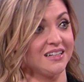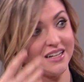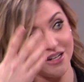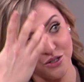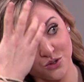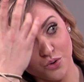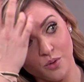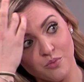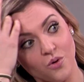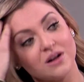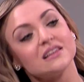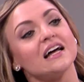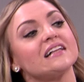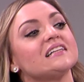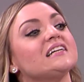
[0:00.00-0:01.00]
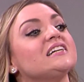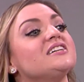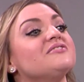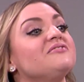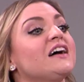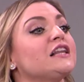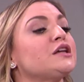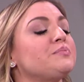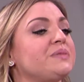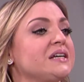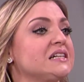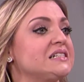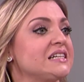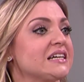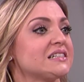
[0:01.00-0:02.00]
So we're more likely to develop
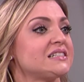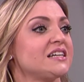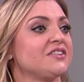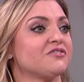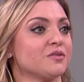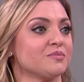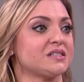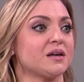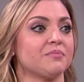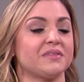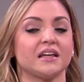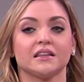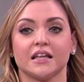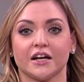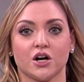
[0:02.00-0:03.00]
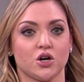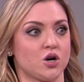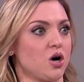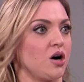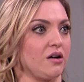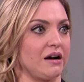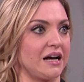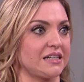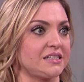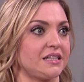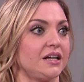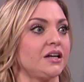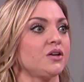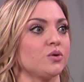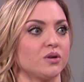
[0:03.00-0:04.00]
PTSD from something like a car
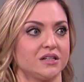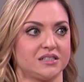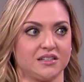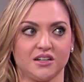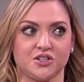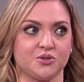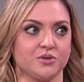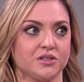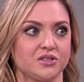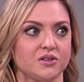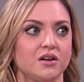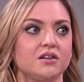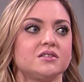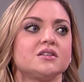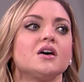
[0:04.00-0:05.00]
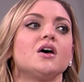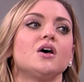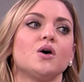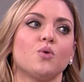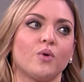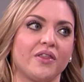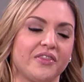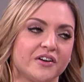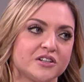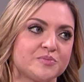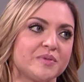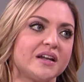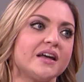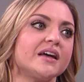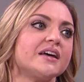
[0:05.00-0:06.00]
accident or a sexual assault when there's
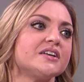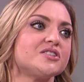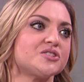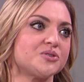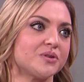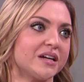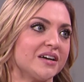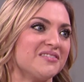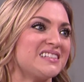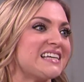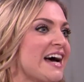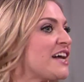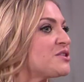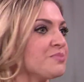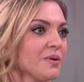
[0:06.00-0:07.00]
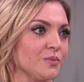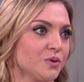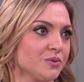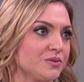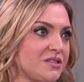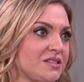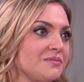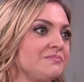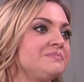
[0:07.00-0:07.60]
been a history of attachment wounds.